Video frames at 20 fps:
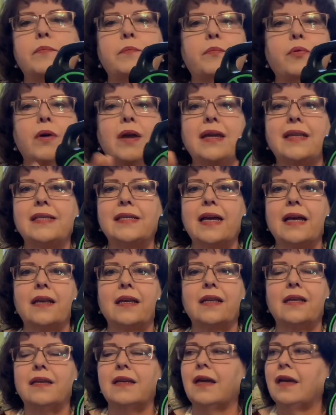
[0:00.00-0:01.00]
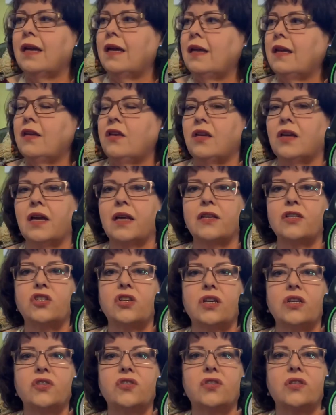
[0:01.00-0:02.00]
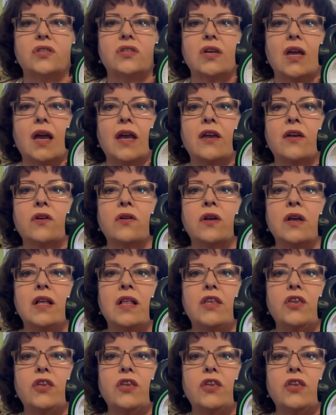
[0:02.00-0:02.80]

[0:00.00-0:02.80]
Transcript: Break down at night, you got to change the tire.